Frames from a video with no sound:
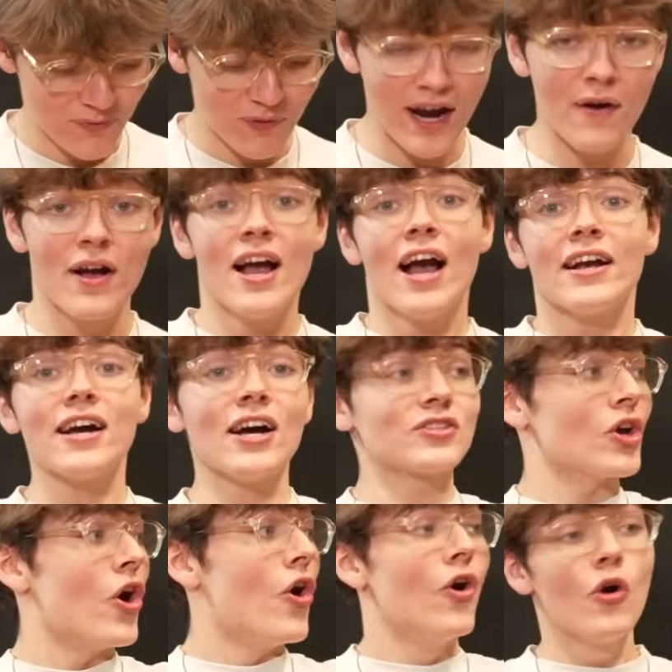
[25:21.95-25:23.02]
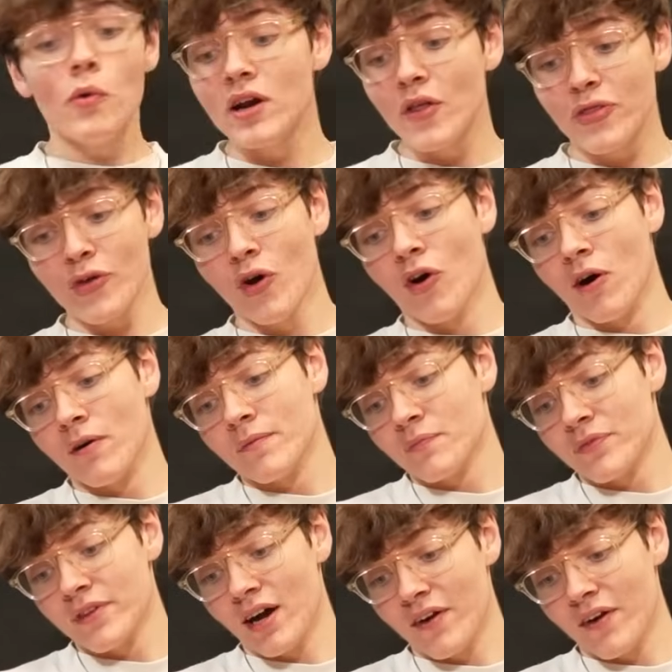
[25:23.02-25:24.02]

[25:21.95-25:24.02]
Wow, no. guys, who would have thought?